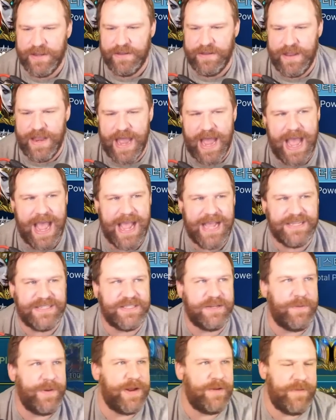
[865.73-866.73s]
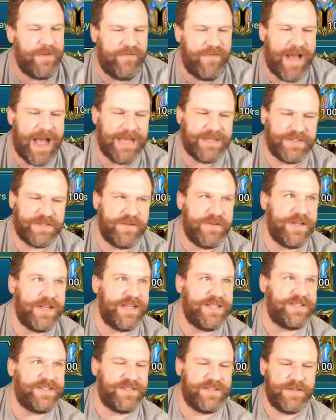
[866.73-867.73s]
nice. Are we gonna be faster than
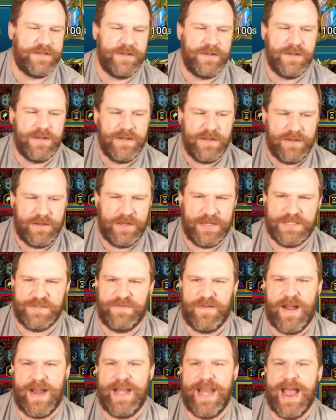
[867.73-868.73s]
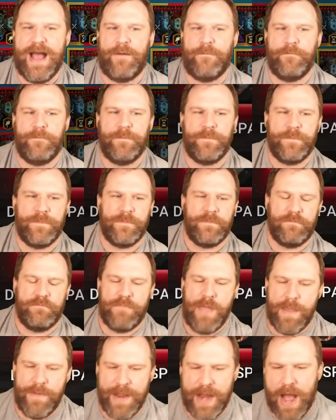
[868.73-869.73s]
this? Let's find out.
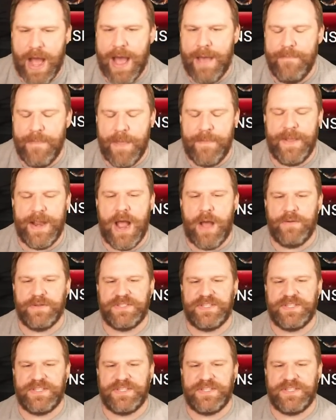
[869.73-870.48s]
Maybe not. Maybe not with